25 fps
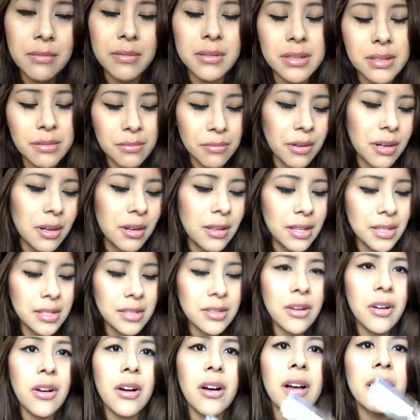What's, what are these
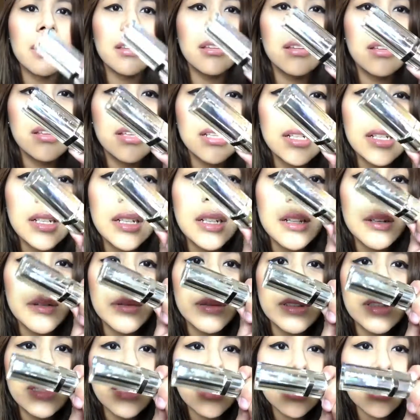called?
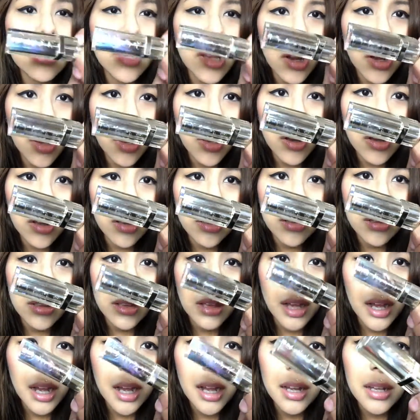What's this called?
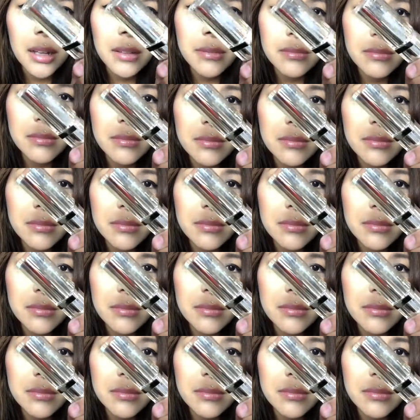Uh,